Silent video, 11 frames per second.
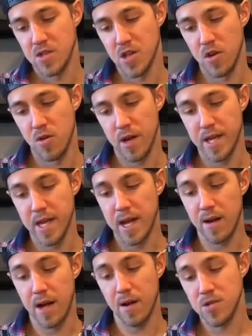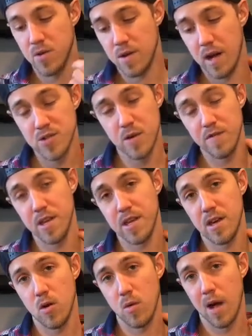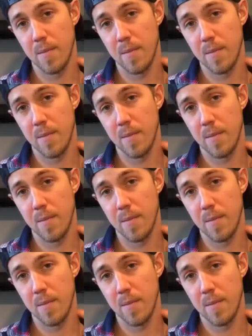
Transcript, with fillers: So again, I'll, I'll, do I'll do a video.